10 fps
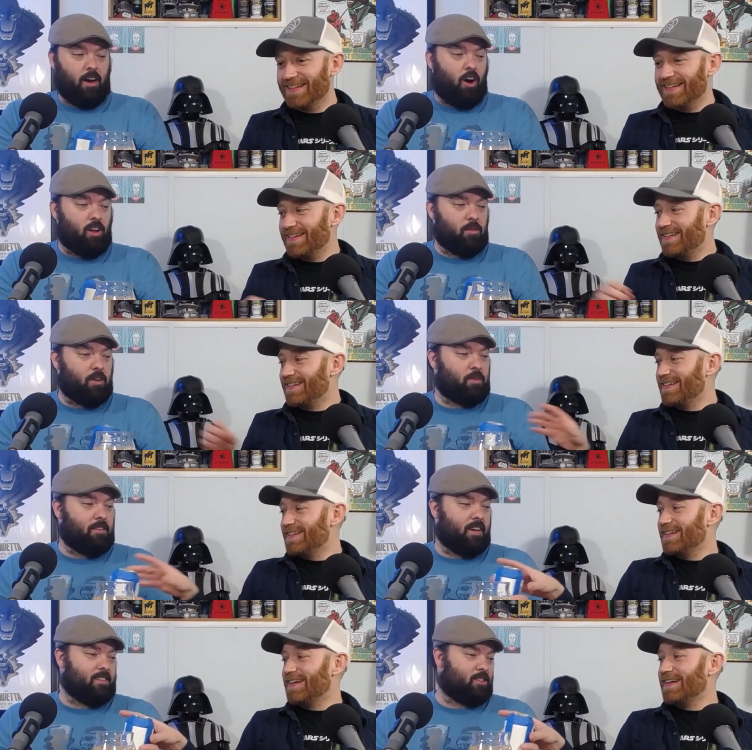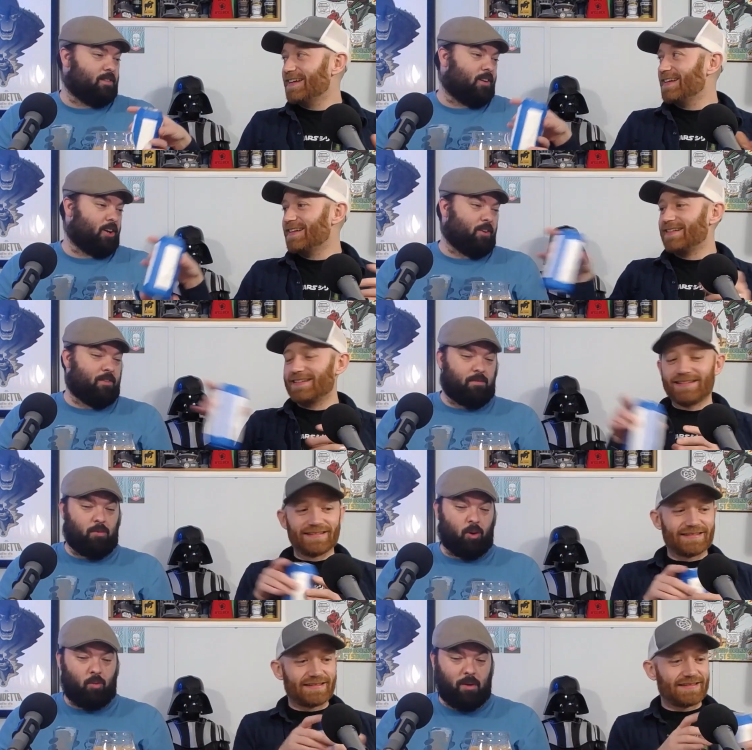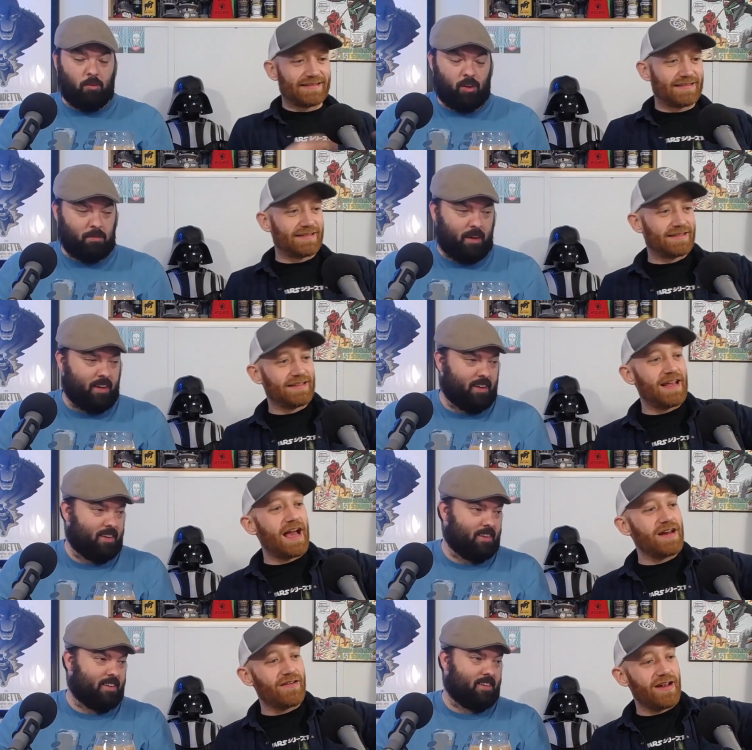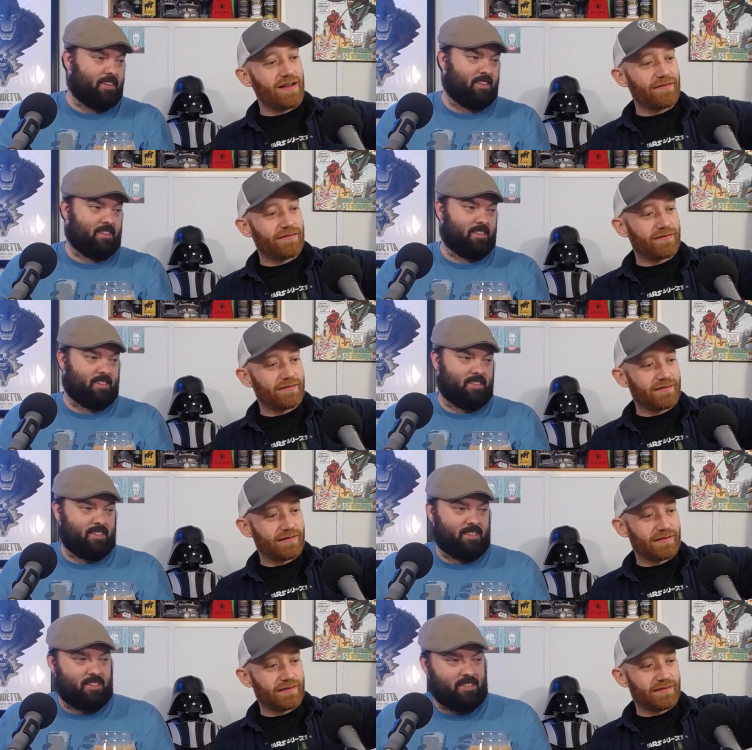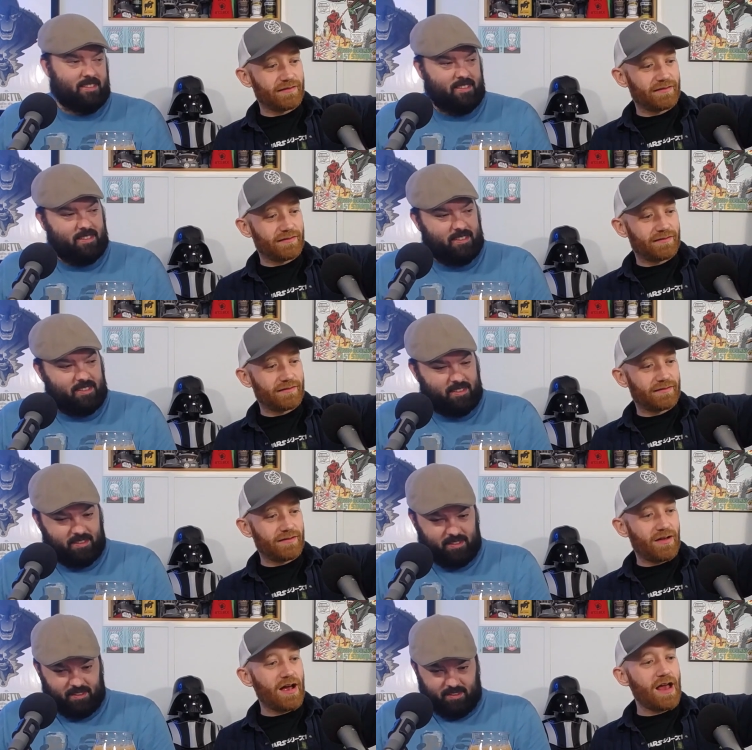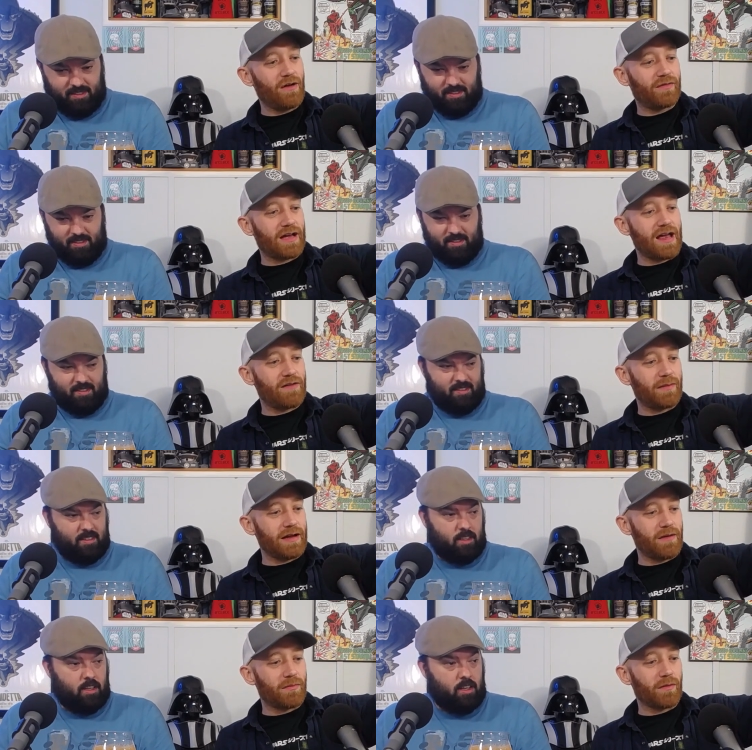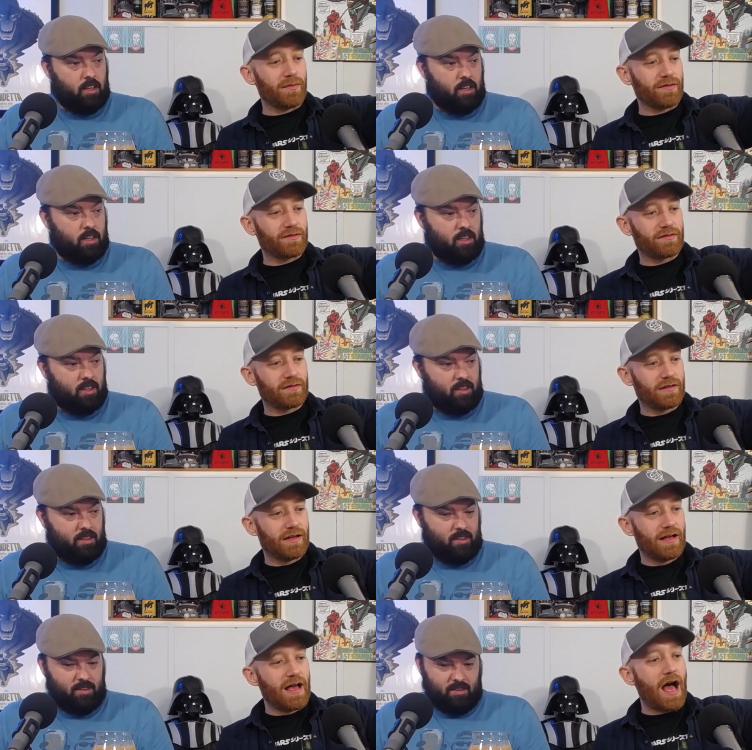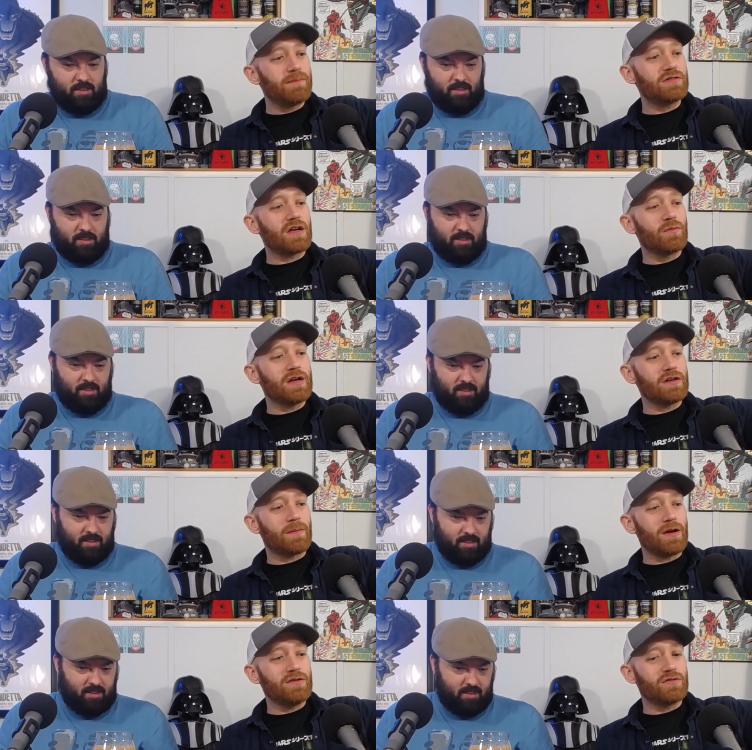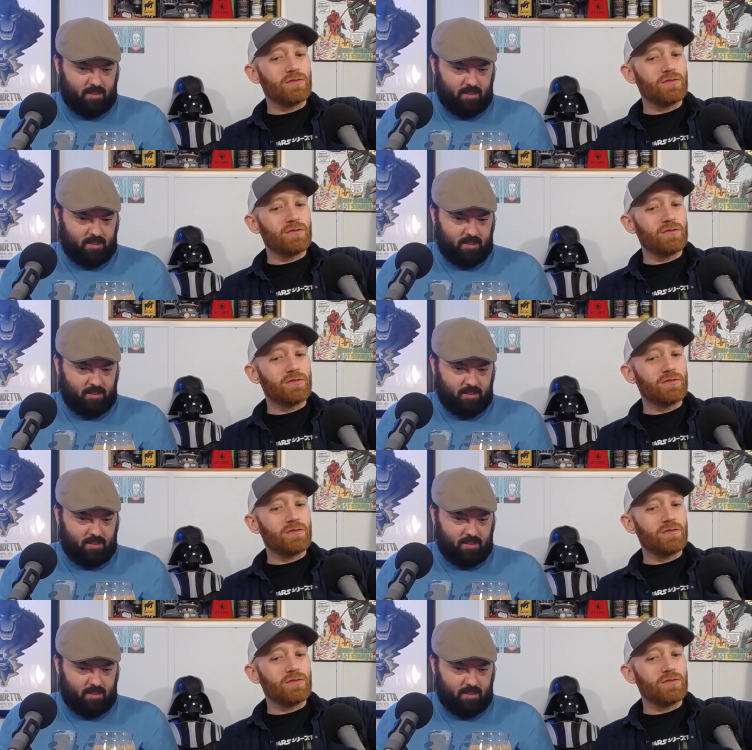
Speaker 1: All the ones we've done so far, you've poured way more
Speaker 2: than me. Yeah, I know I have. No, I, I don't think I have by on purpose. I'm just not. We're not. I'm not used to